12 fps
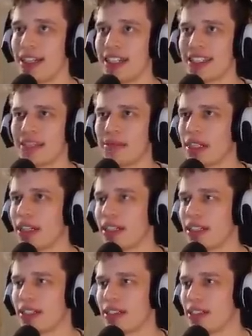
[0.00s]
He's like,
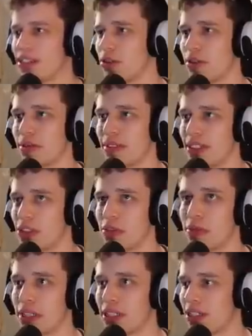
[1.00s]
man, this
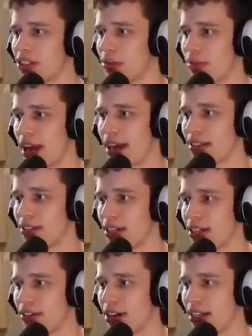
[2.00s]
shouldn't be such a bad
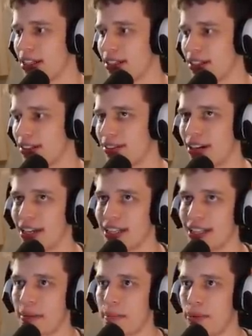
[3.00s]
trade, right? Right?
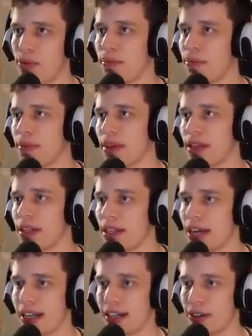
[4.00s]
And then boom,
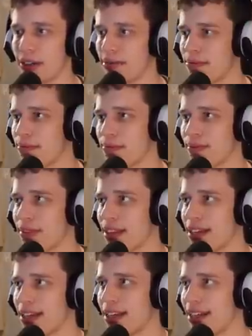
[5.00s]
I own him.
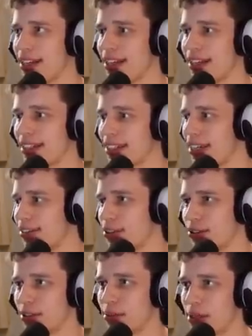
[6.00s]
That's kind of
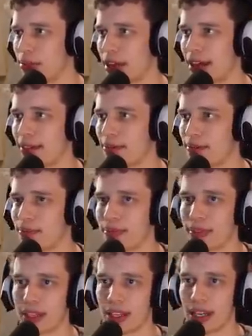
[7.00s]
going to be the plan.
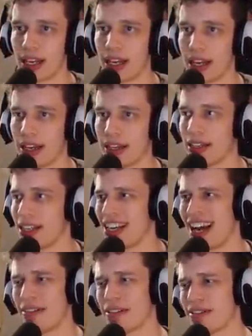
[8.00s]

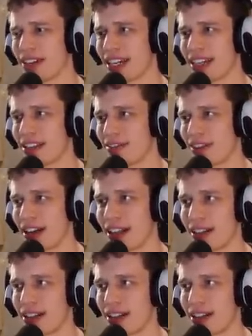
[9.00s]
I wonder if I can defend.